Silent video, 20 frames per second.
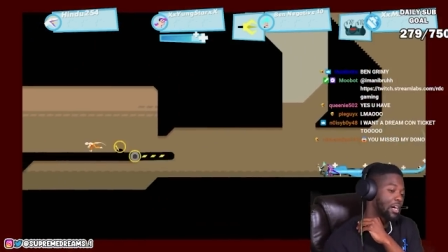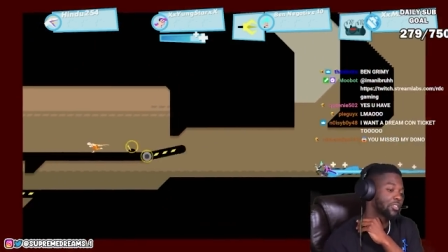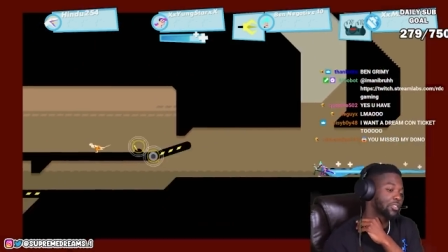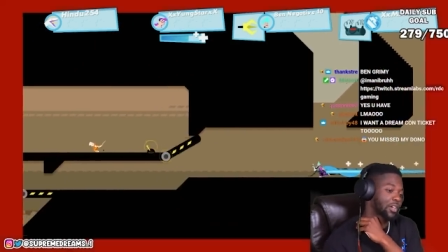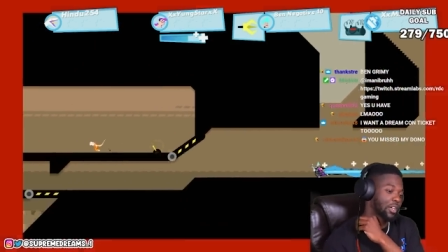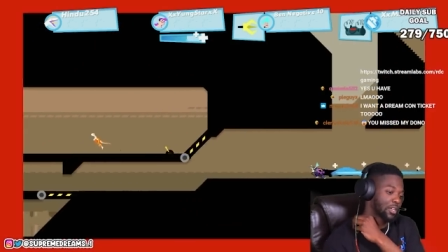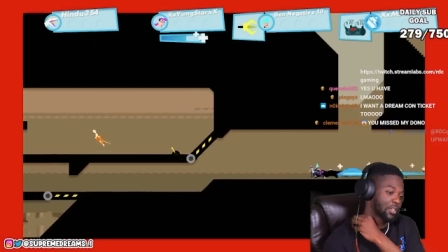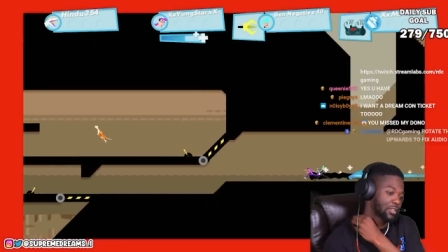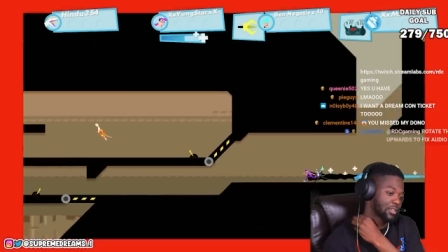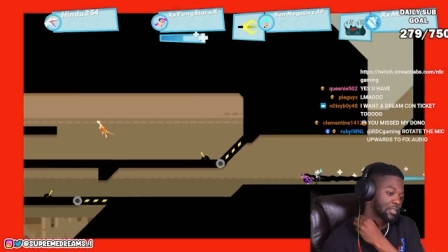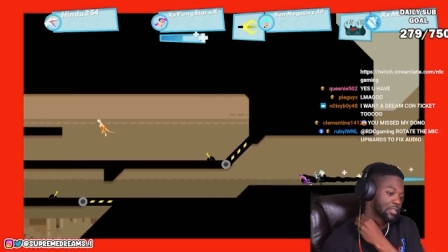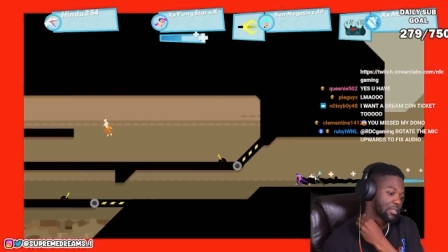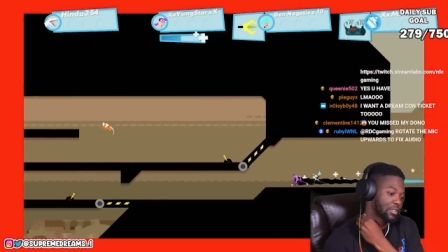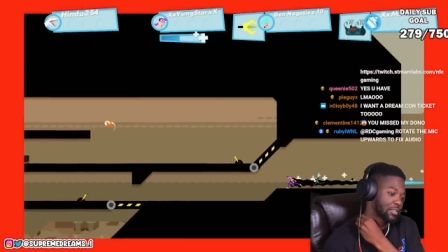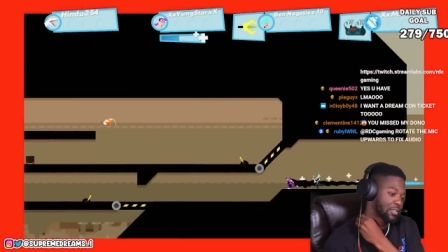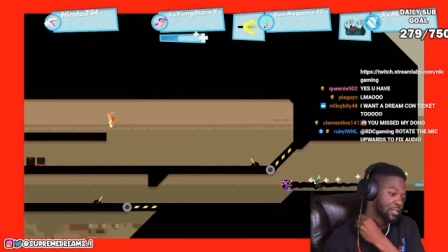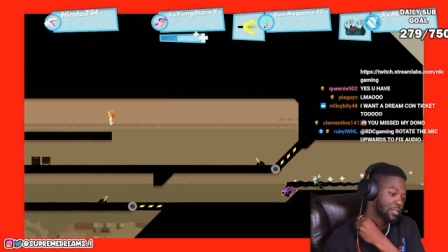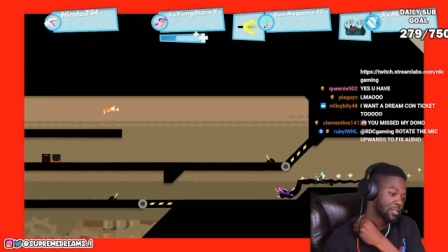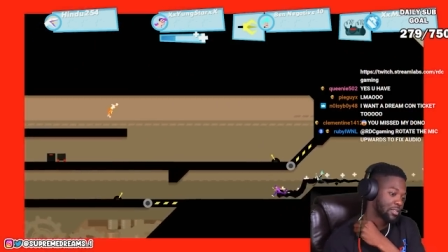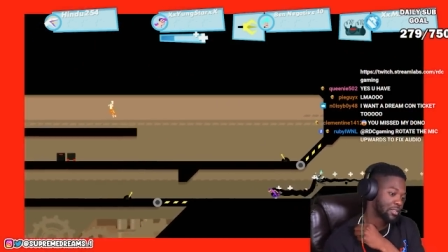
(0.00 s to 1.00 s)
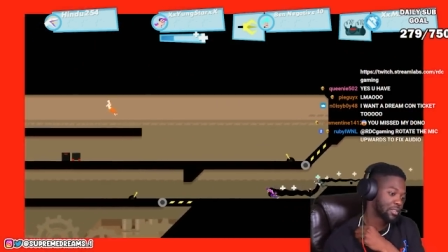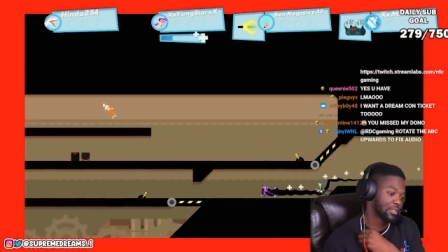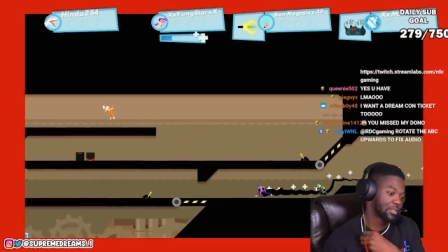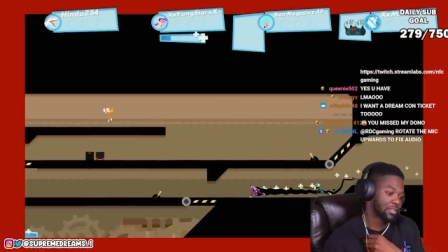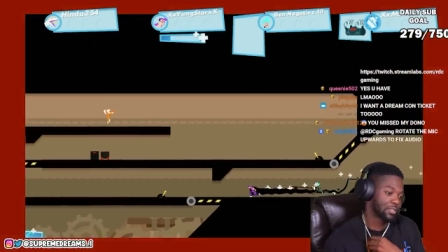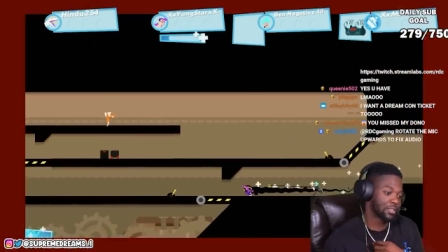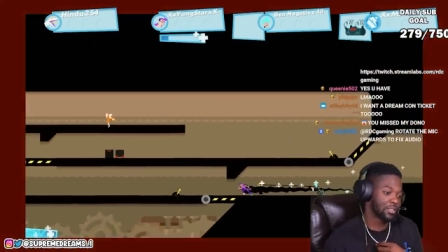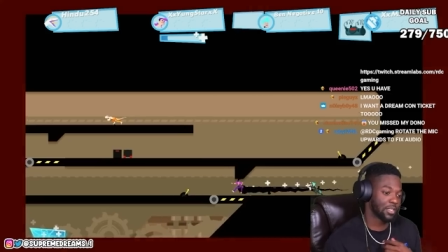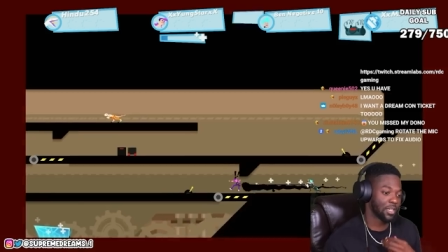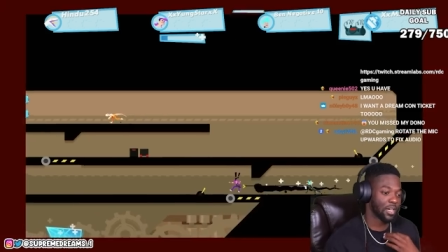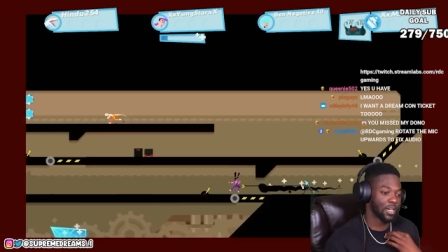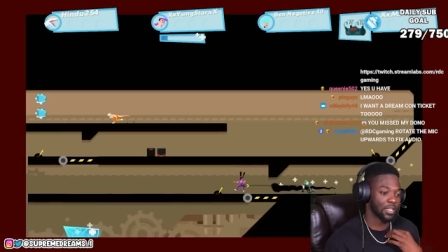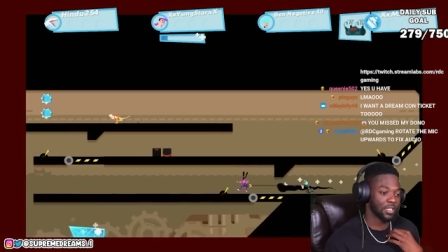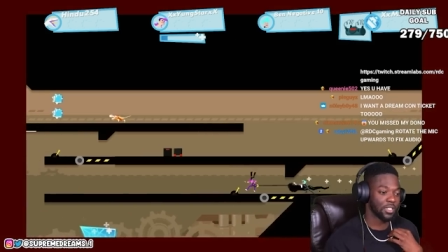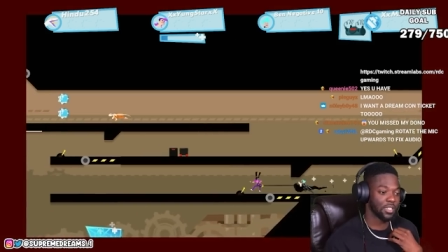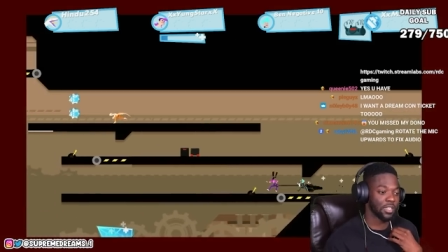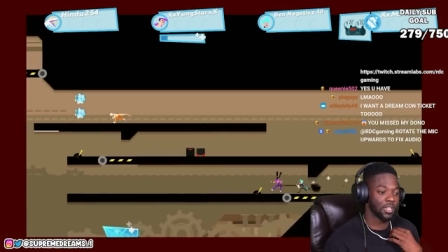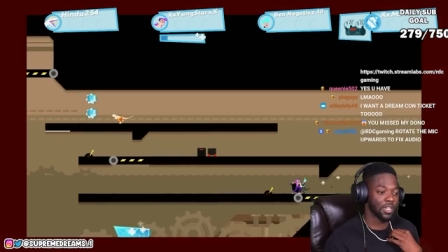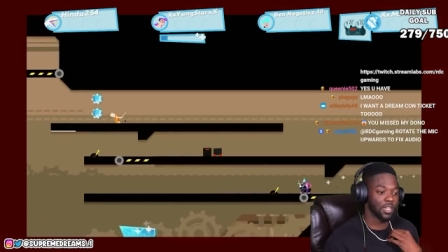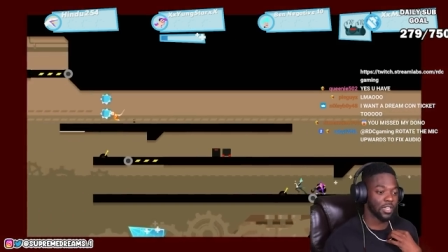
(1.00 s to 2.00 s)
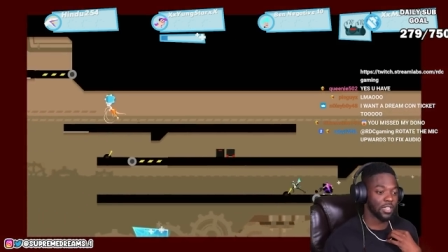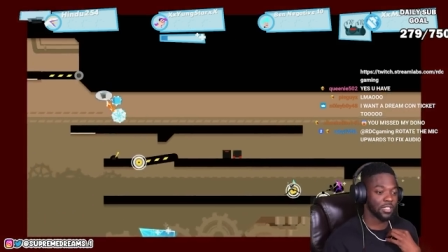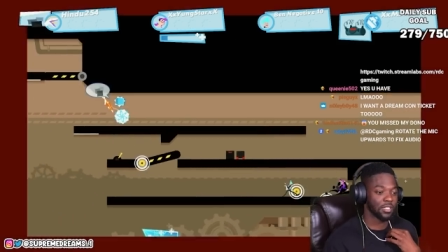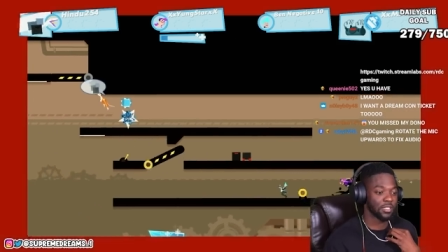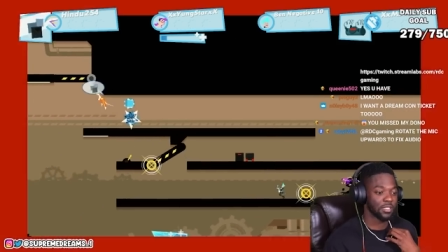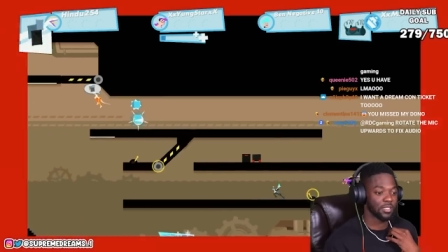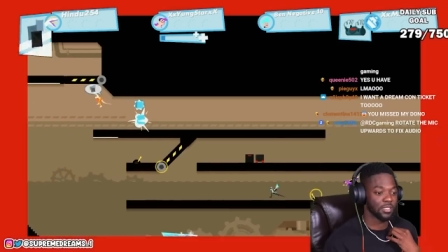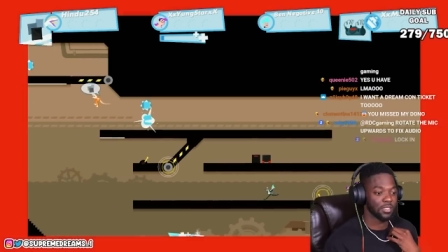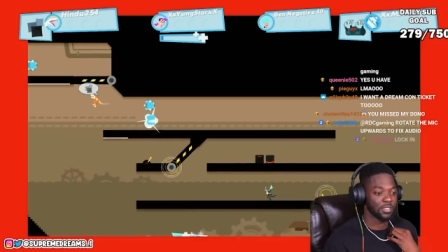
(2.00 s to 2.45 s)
okay. that was crazy. Nah, oh, that, I see.